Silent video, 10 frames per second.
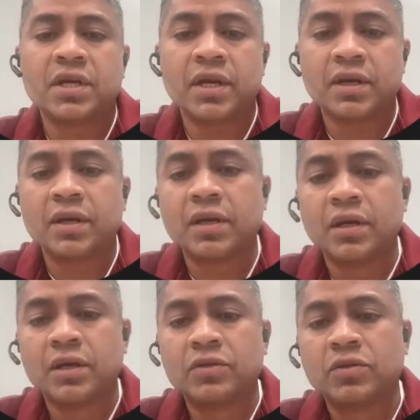gain.
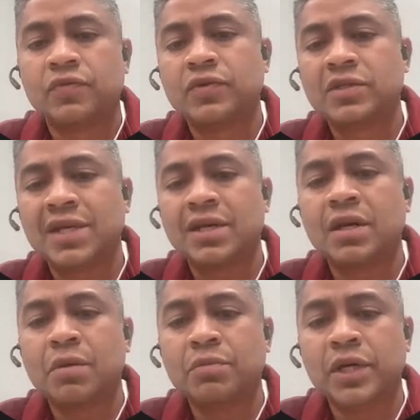So if you see in
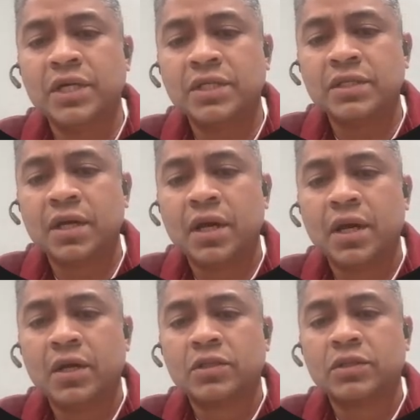numbers,
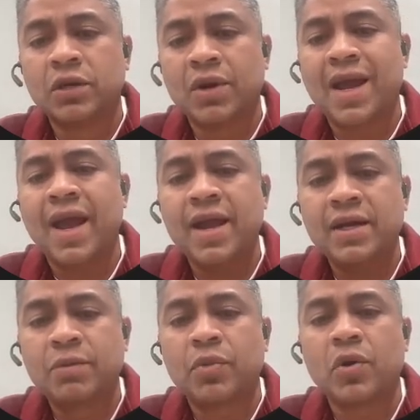there were
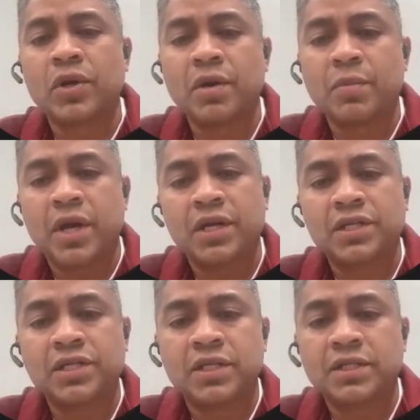8 program
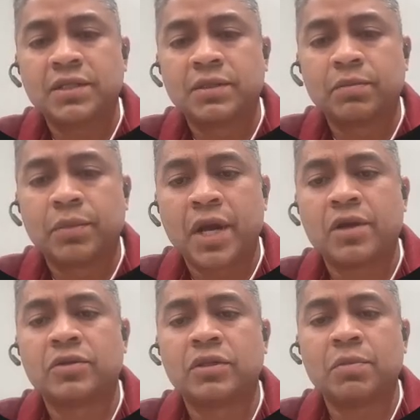managers prior
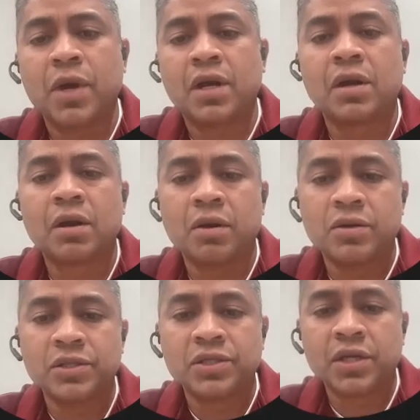to the pilot
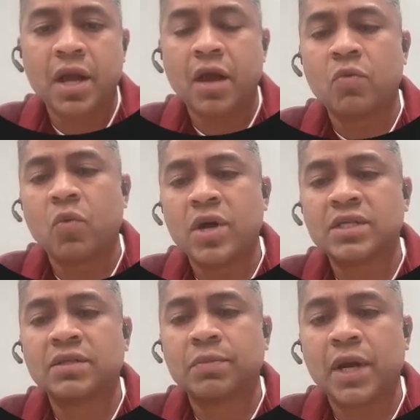launch. And
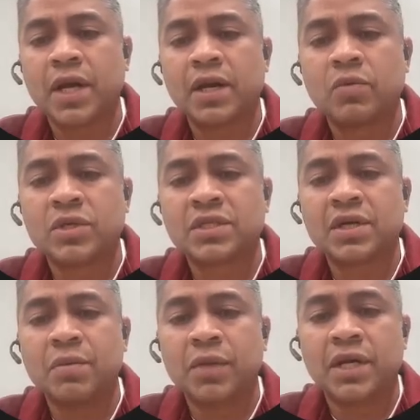once the pilot was
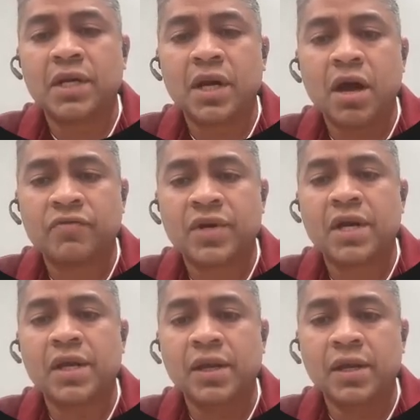completed after
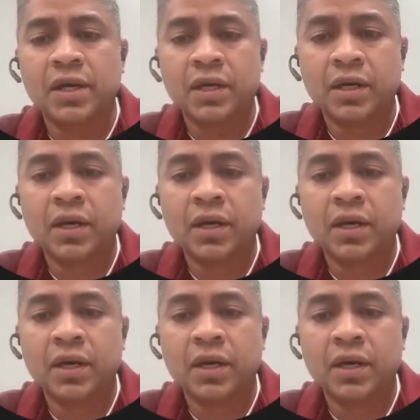an year,